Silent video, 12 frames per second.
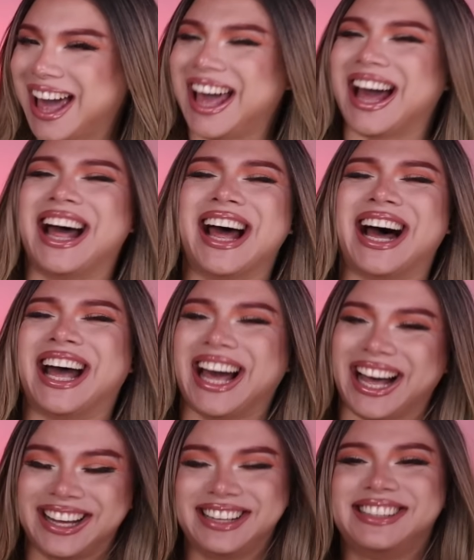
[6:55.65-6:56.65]
I
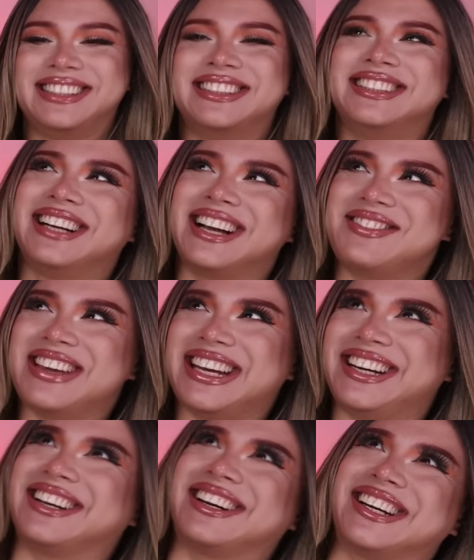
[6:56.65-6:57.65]

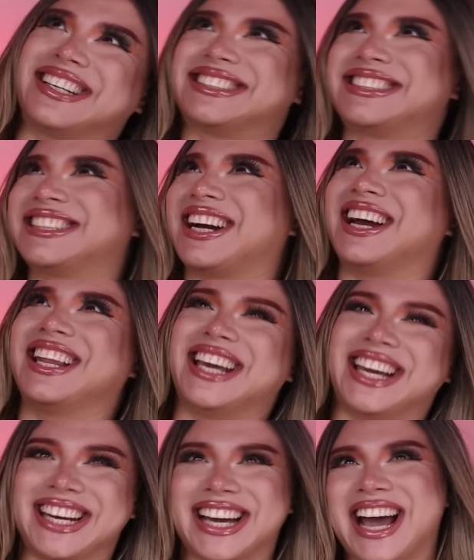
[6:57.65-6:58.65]
mean, girl,
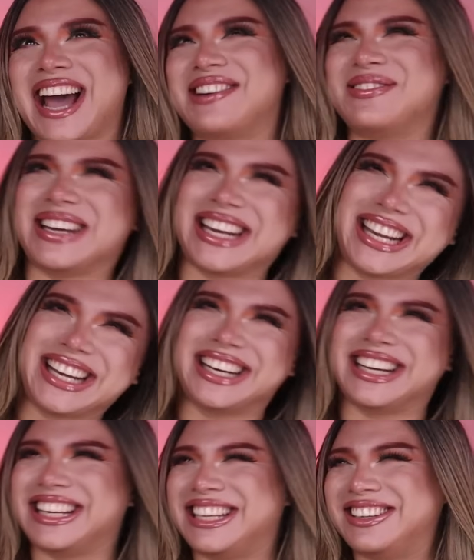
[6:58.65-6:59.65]
Scarlett, I
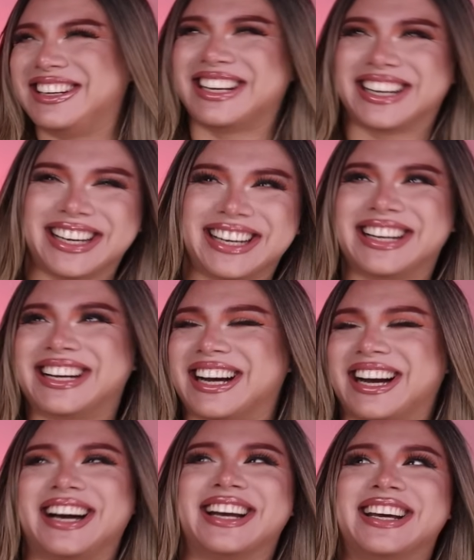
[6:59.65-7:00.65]
mean, you could have
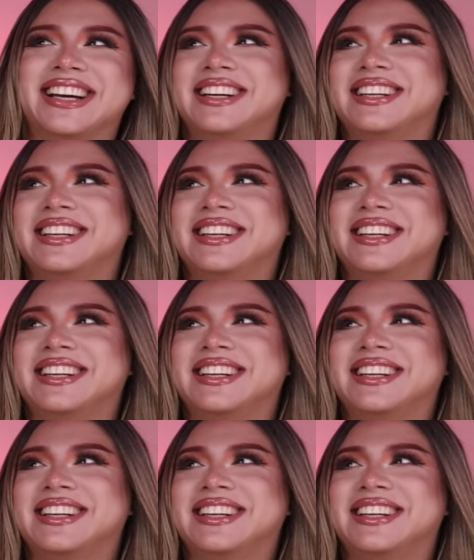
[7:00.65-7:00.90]
got